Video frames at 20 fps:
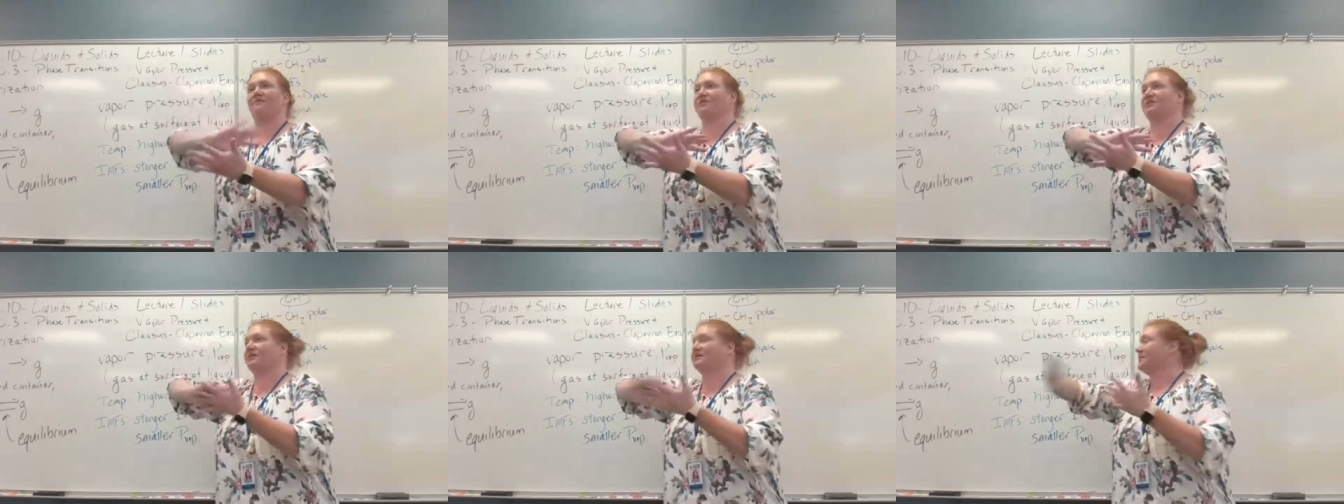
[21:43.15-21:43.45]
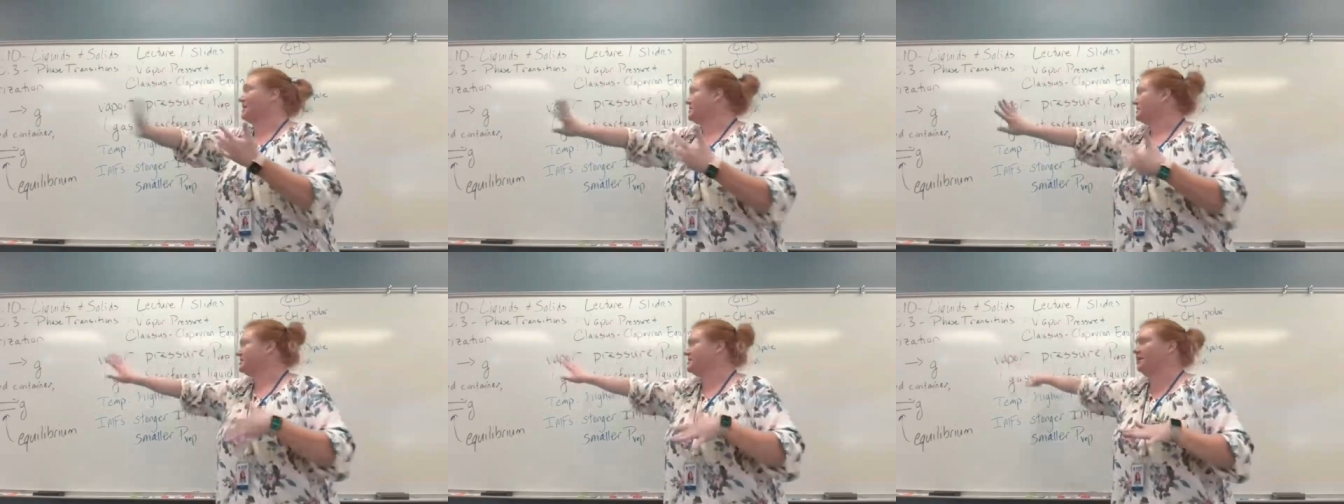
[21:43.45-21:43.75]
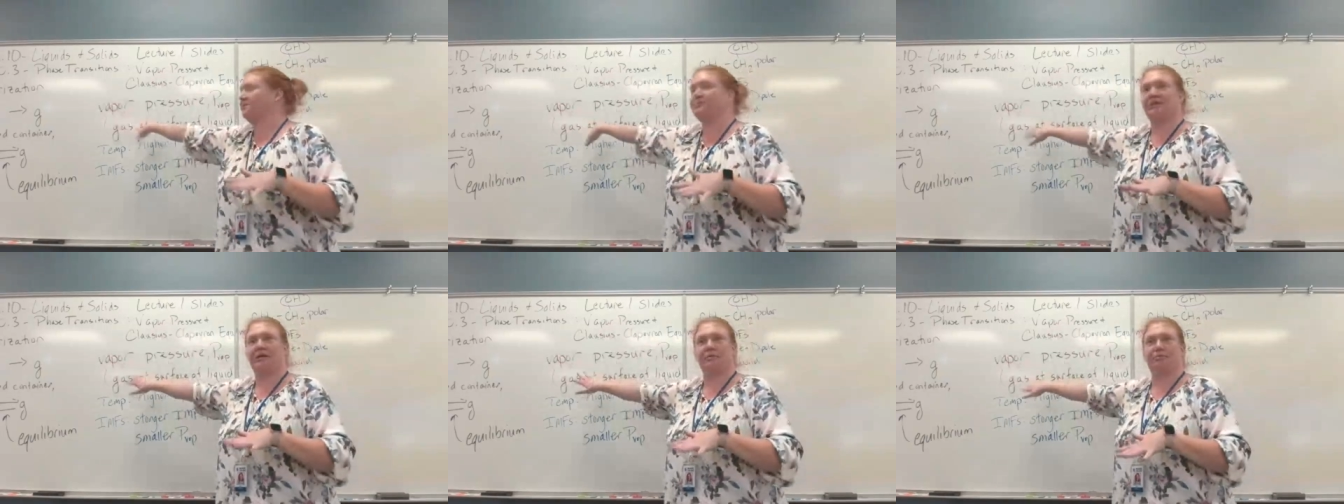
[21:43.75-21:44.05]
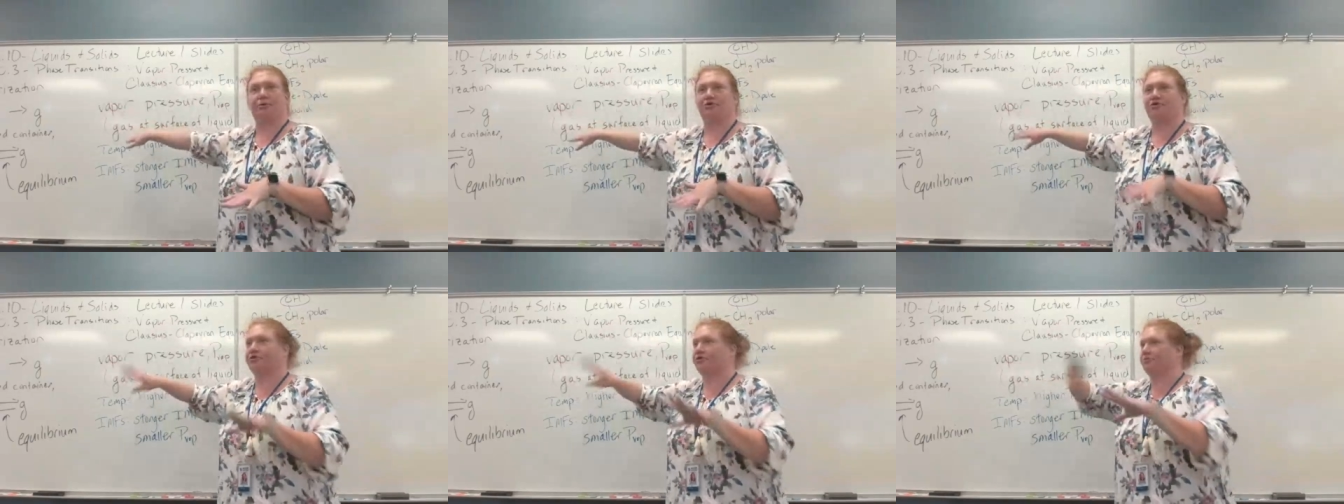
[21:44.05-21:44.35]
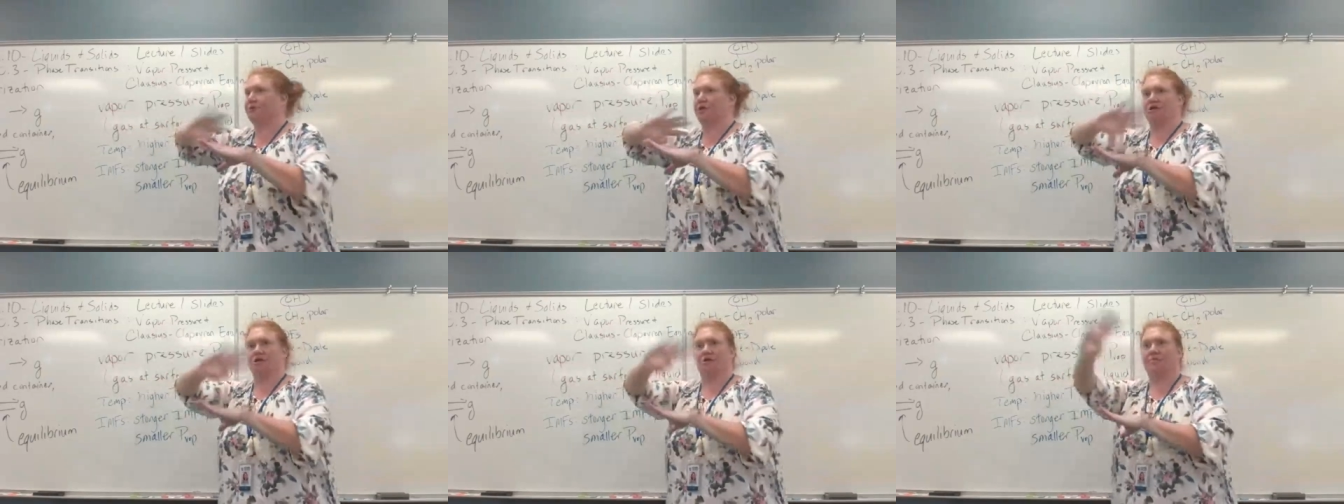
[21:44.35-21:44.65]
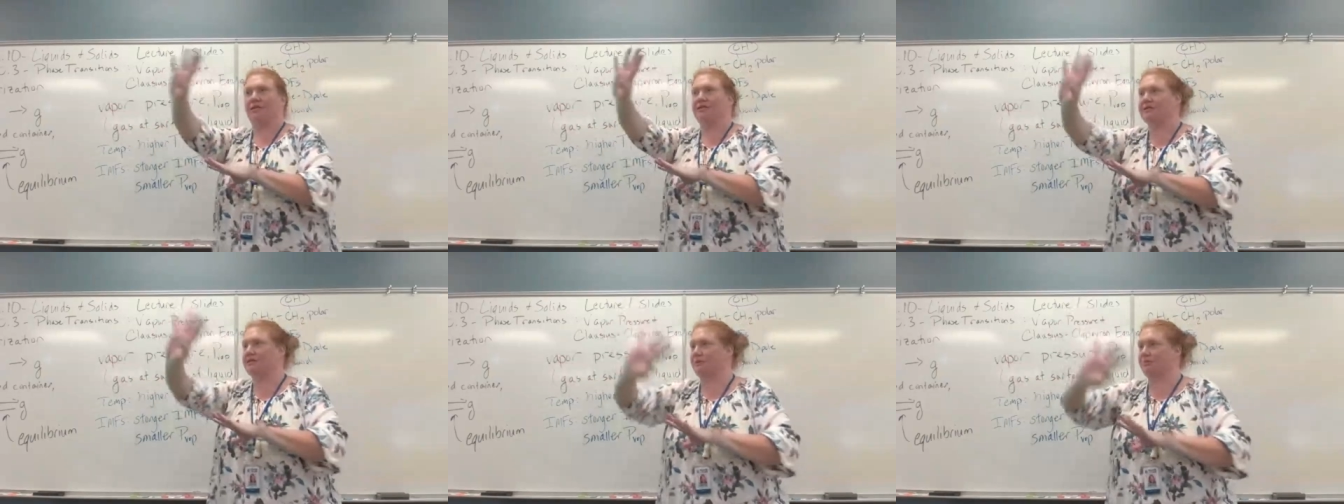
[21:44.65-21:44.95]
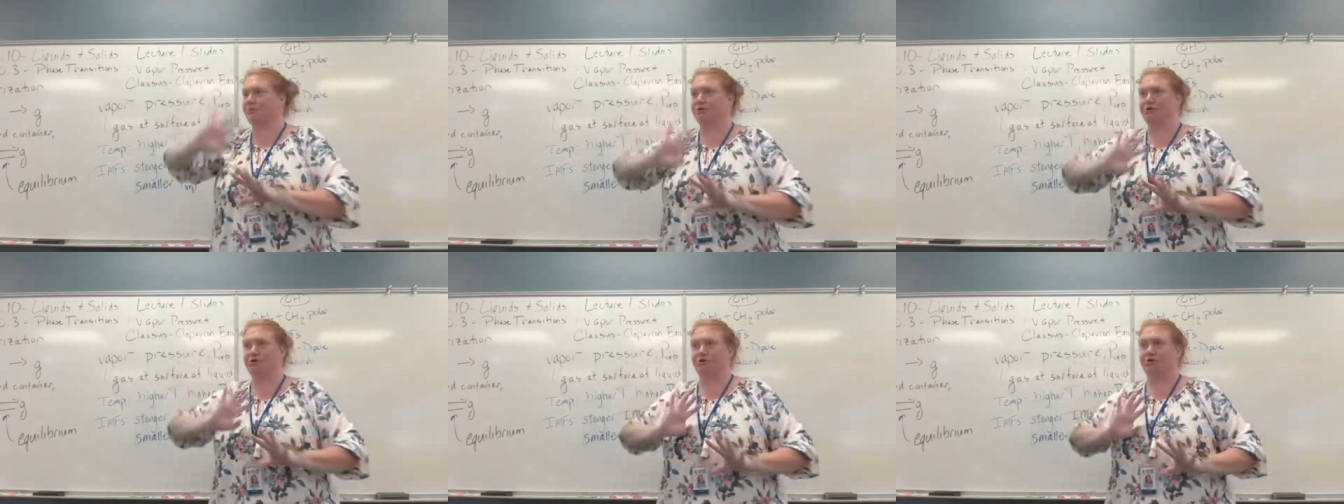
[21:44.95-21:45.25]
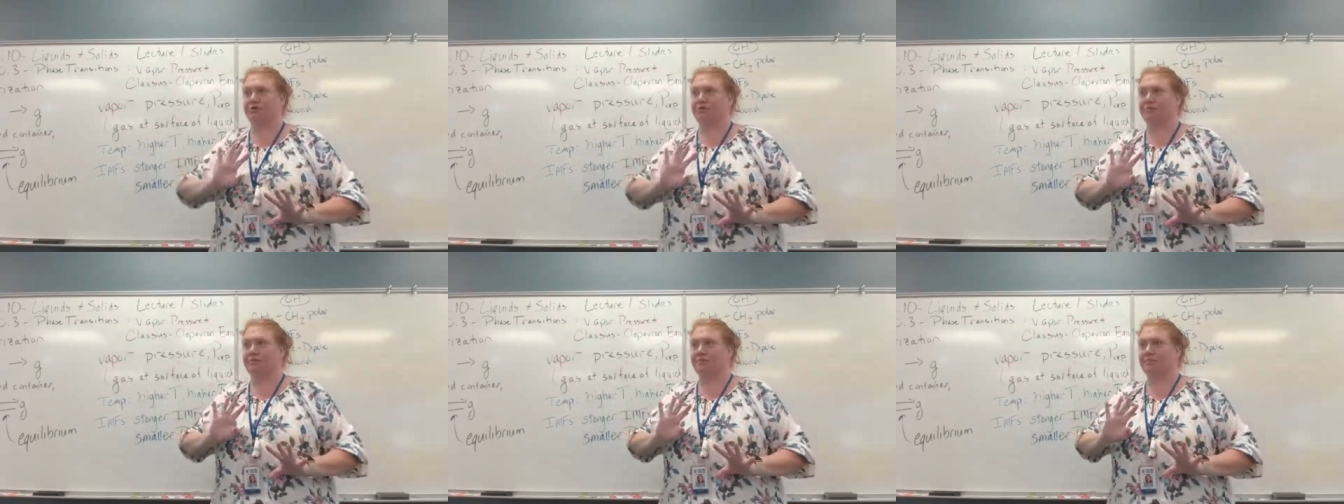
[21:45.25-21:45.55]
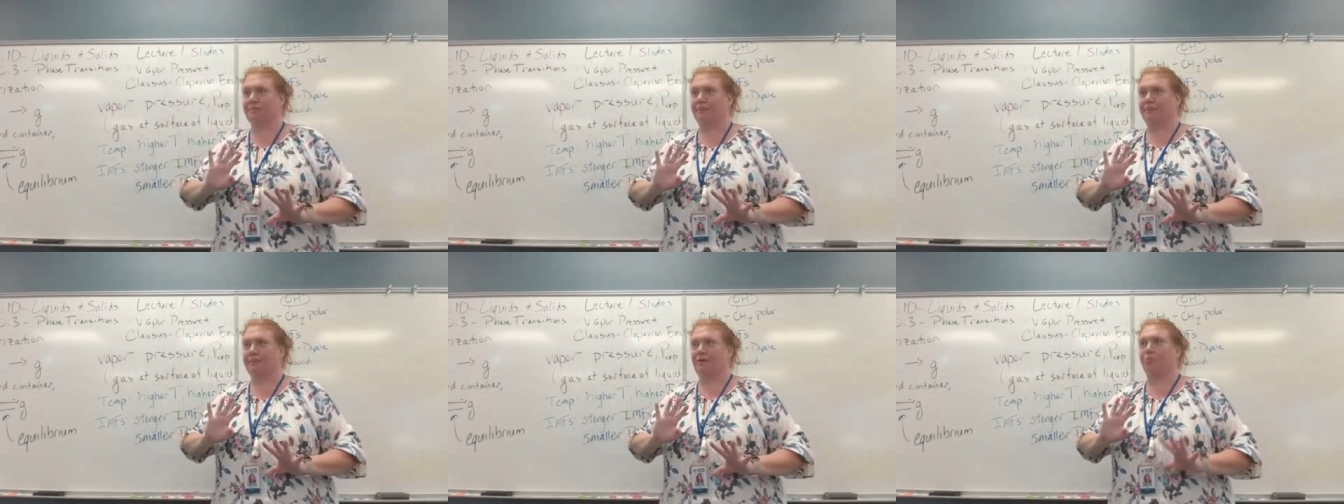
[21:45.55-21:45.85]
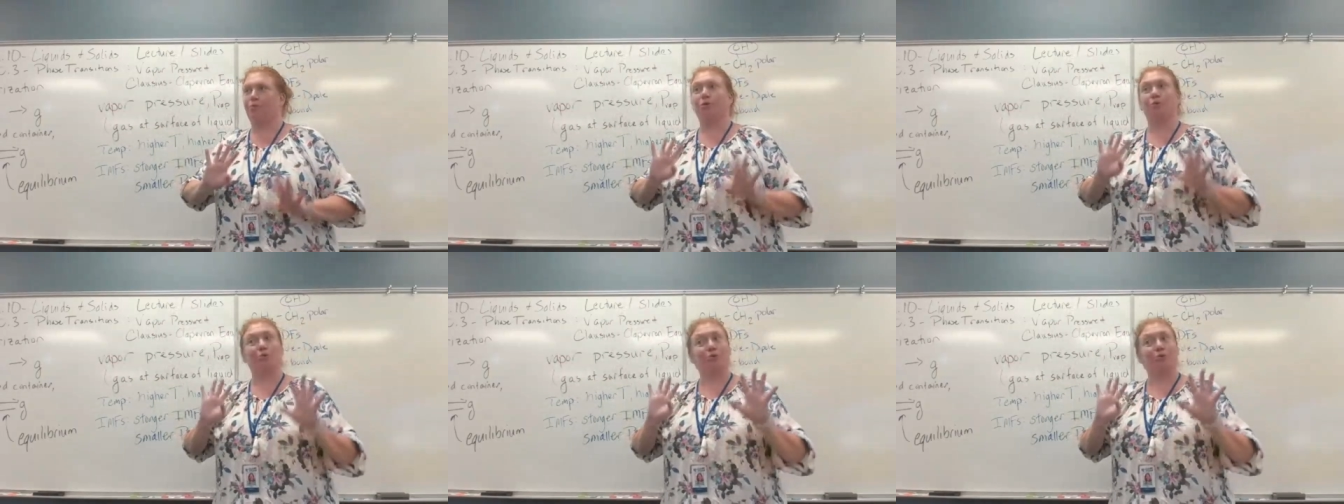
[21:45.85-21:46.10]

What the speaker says: assuming everything's at the same temperature. I'm not talking about temperature.